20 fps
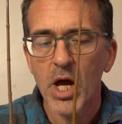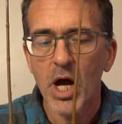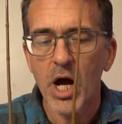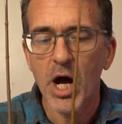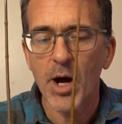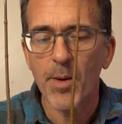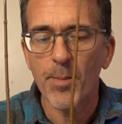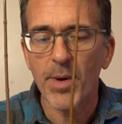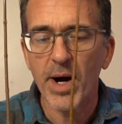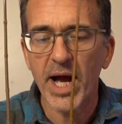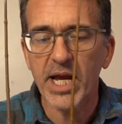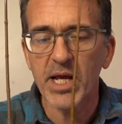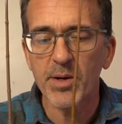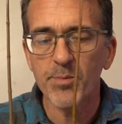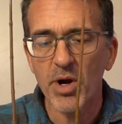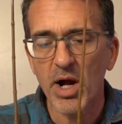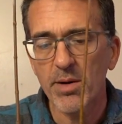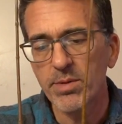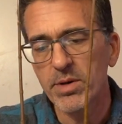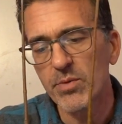I can
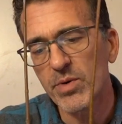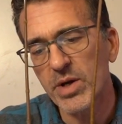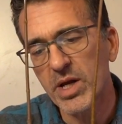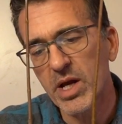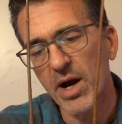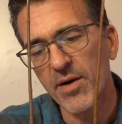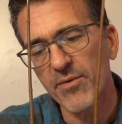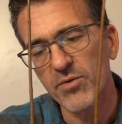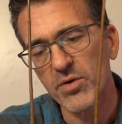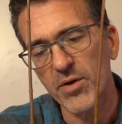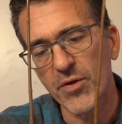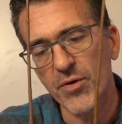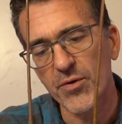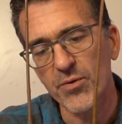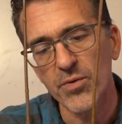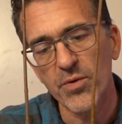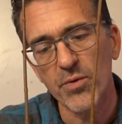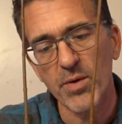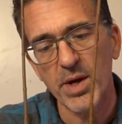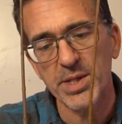probably recover it
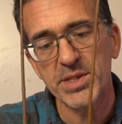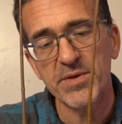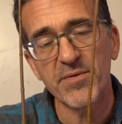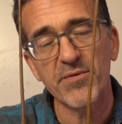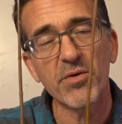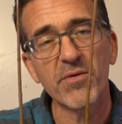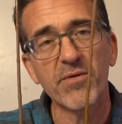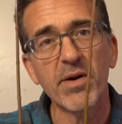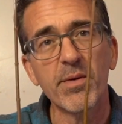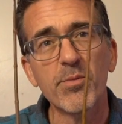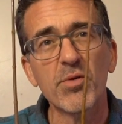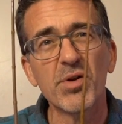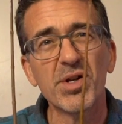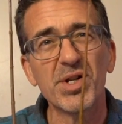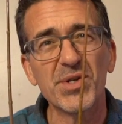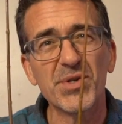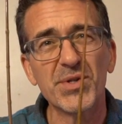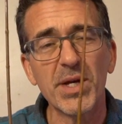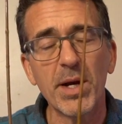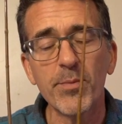through the rest of November
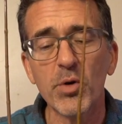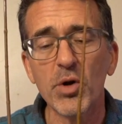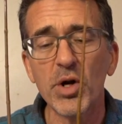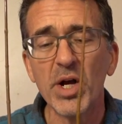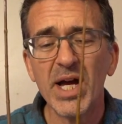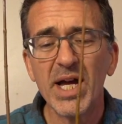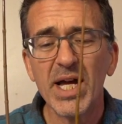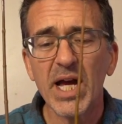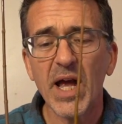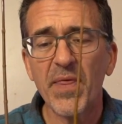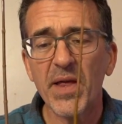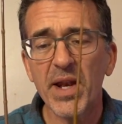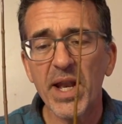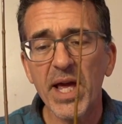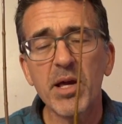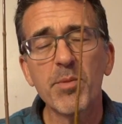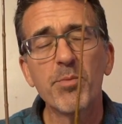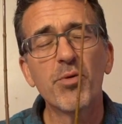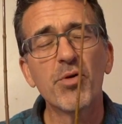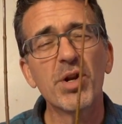and December, and then I
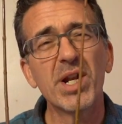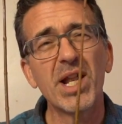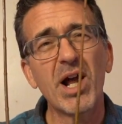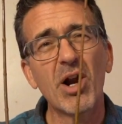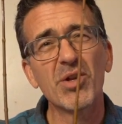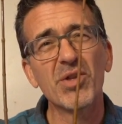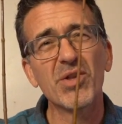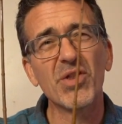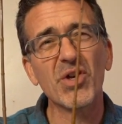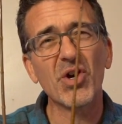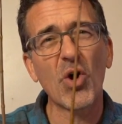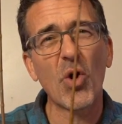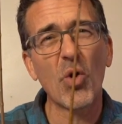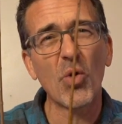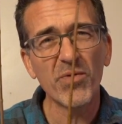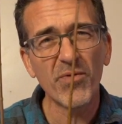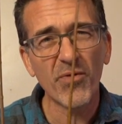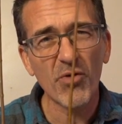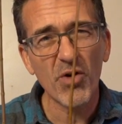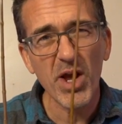can put it out into the
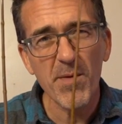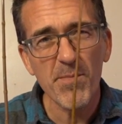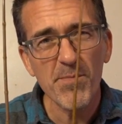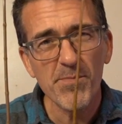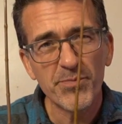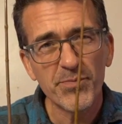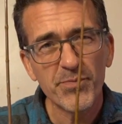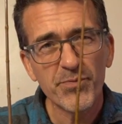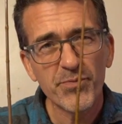cold frame